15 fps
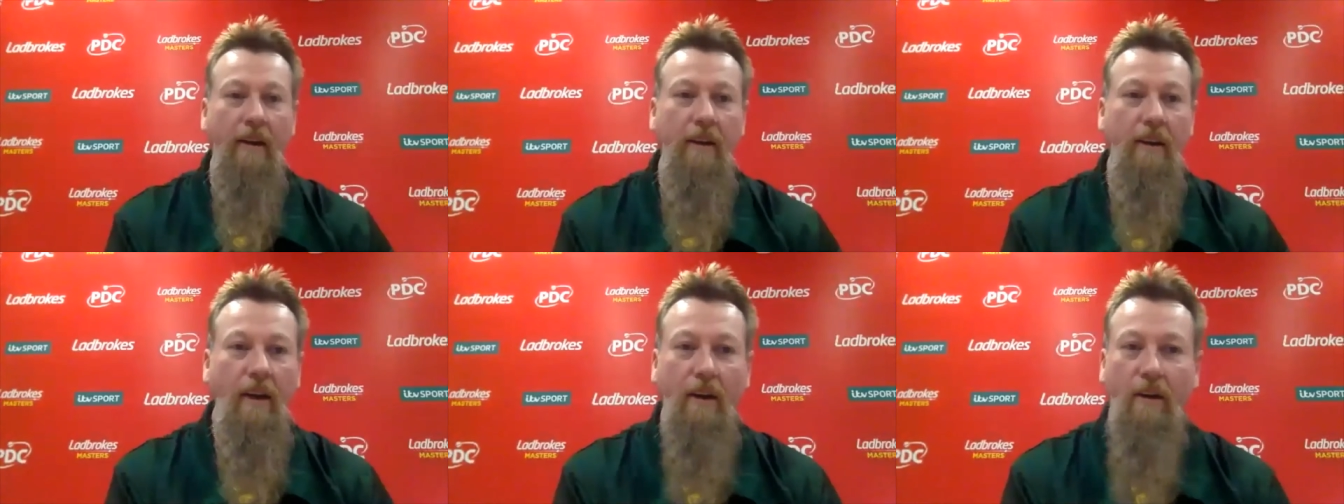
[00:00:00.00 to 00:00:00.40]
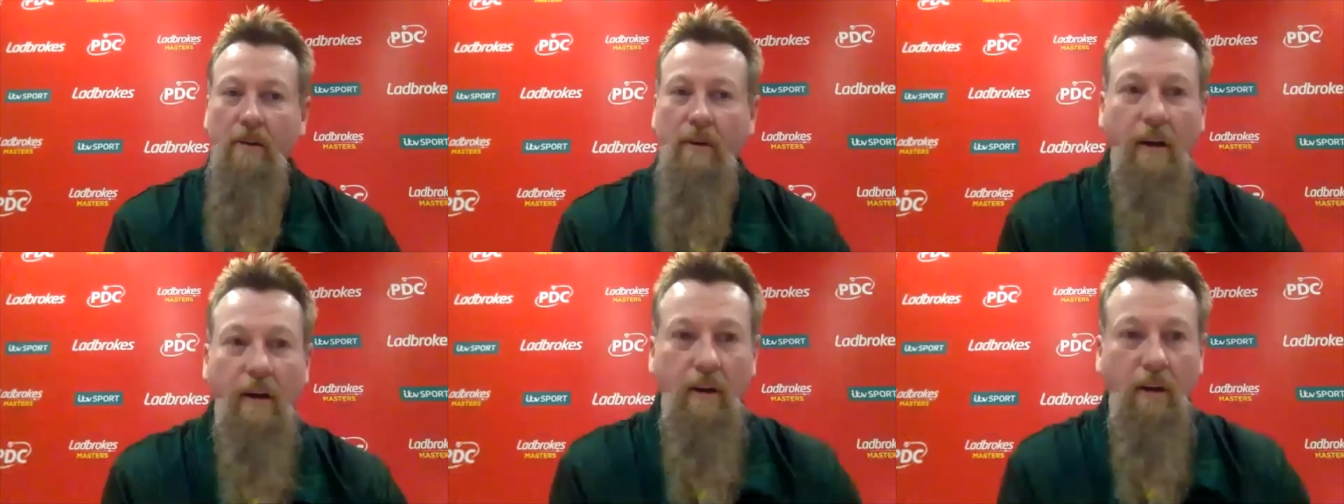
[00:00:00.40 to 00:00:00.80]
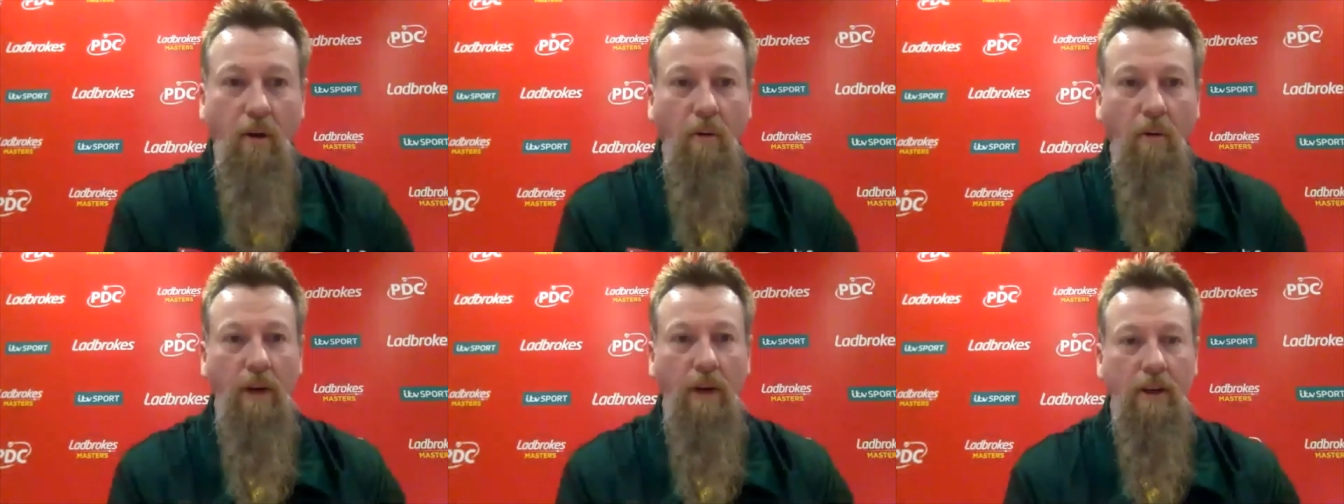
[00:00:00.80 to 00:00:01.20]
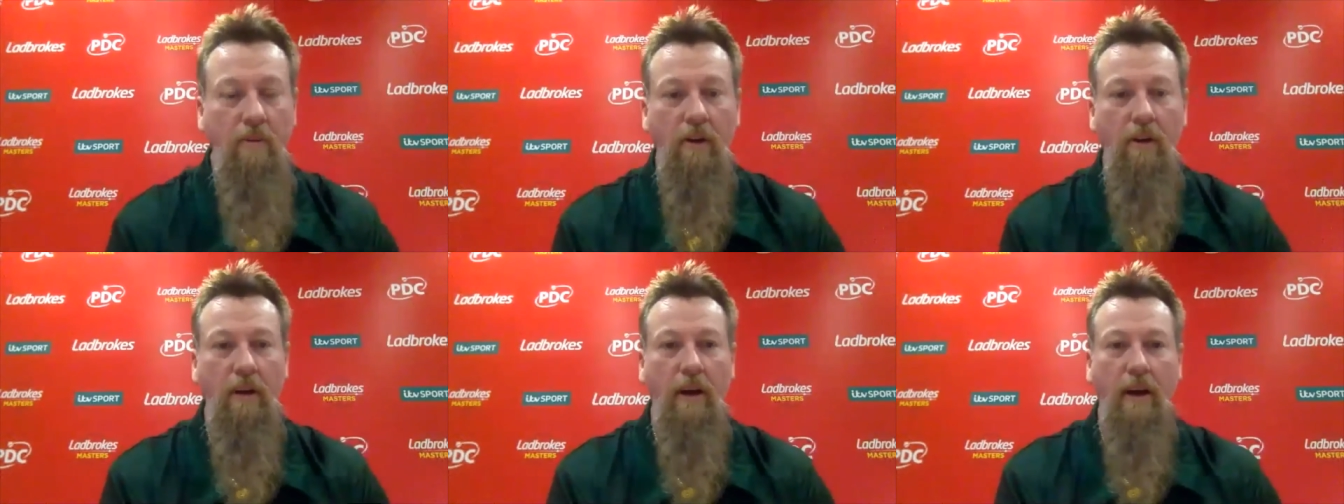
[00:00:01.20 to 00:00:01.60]
you know, I always
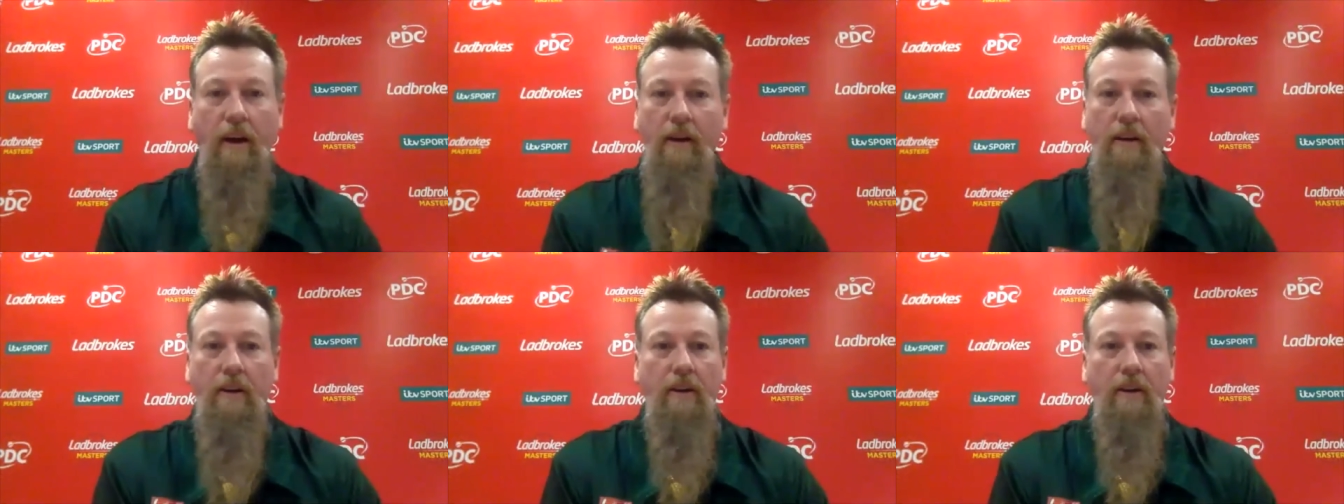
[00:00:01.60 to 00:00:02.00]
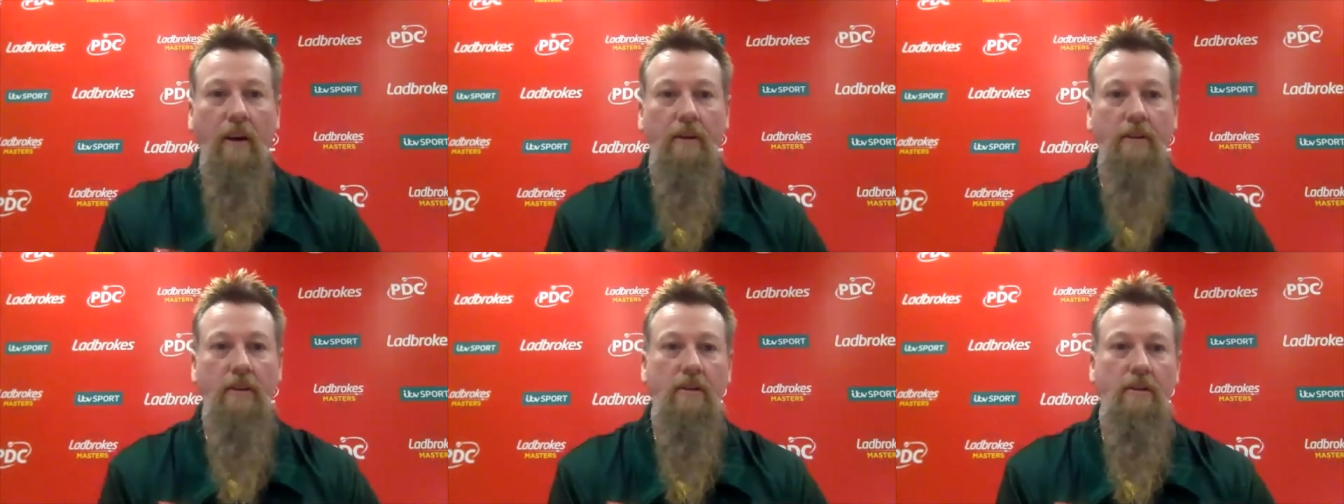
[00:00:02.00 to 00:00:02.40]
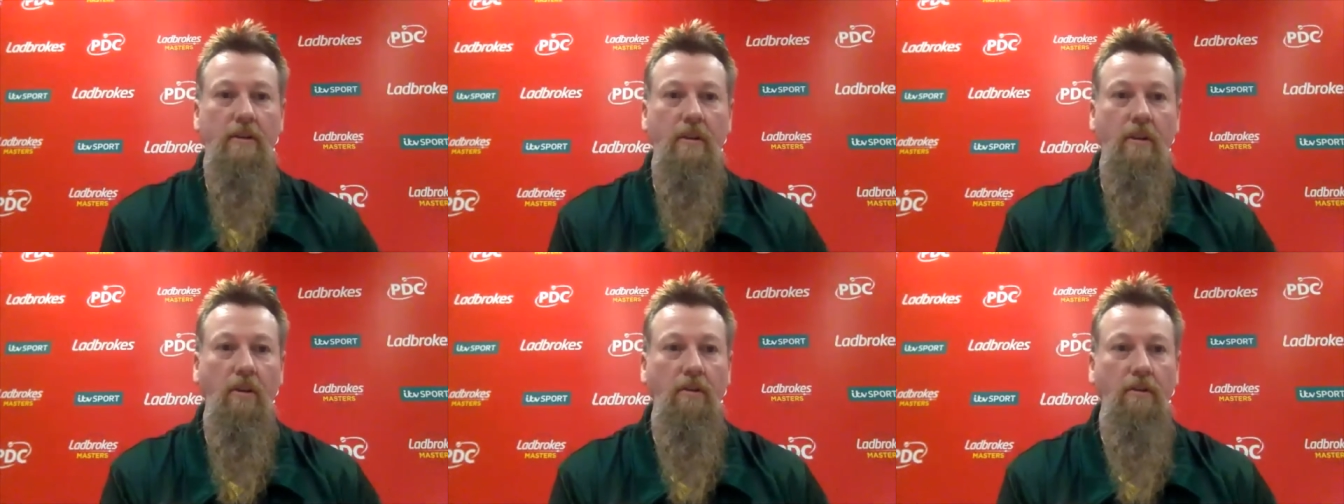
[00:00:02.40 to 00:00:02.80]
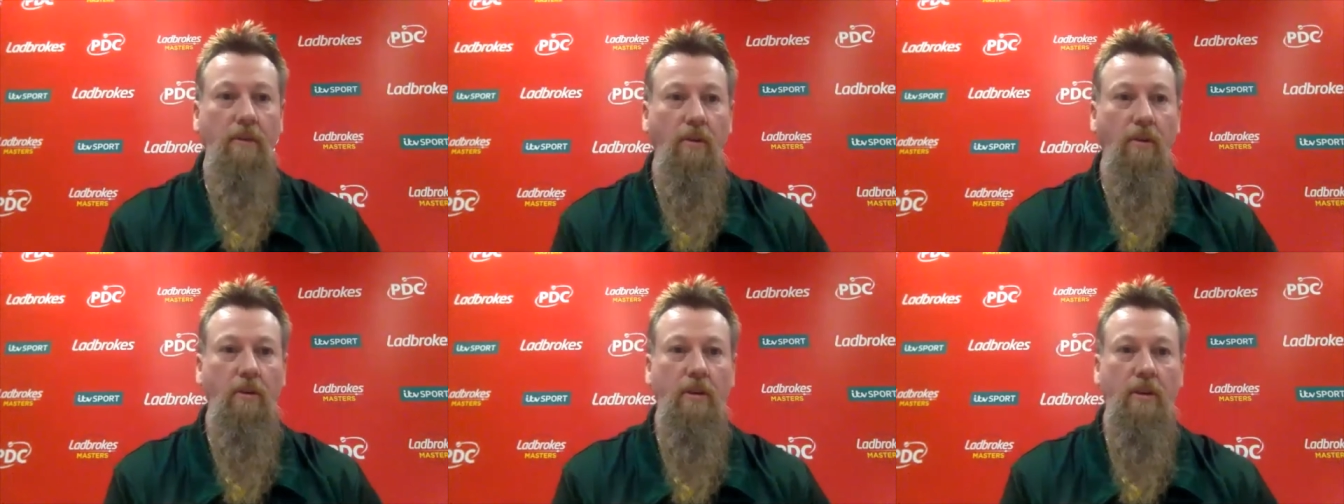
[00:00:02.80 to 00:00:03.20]
work hard. I, I just look
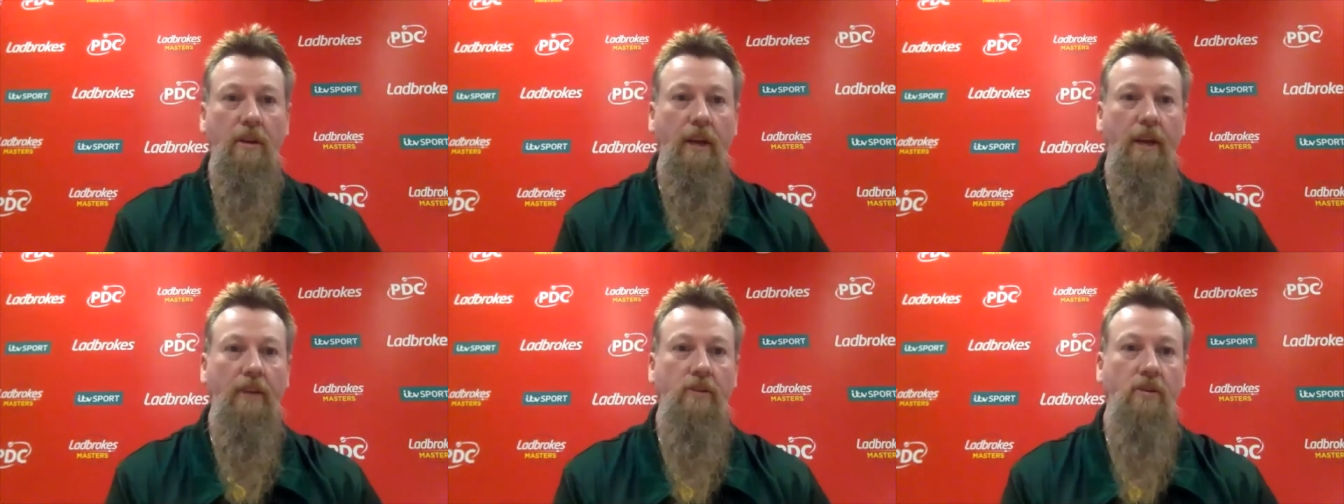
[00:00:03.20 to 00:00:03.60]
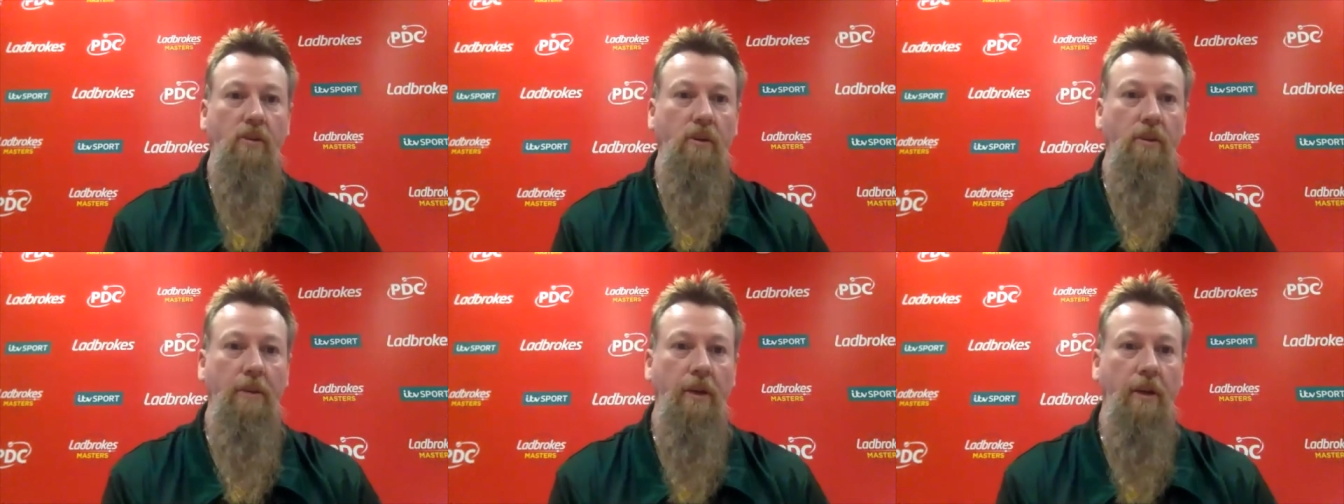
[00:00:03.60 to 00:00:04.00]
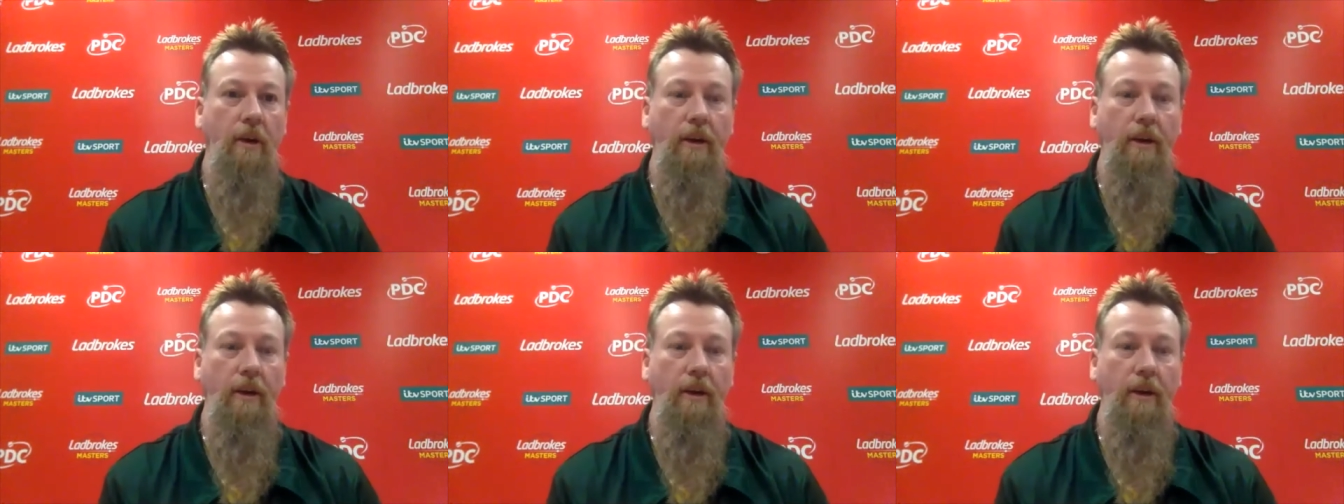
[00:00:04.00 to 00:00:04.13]
forward to the next tournament.